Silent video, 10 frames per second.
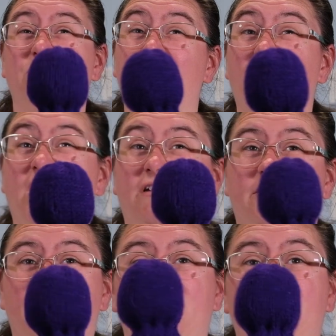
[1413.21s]
what colour
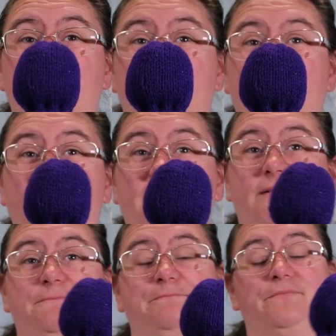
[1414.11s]
I'm going to do his face
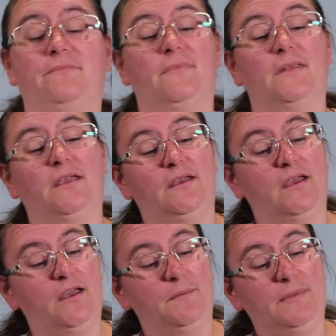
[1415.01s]
in.
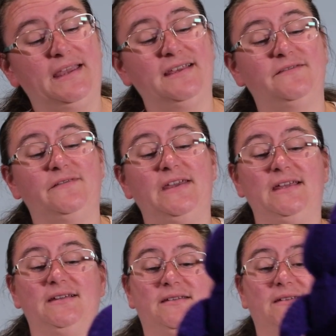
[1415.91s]
But his feet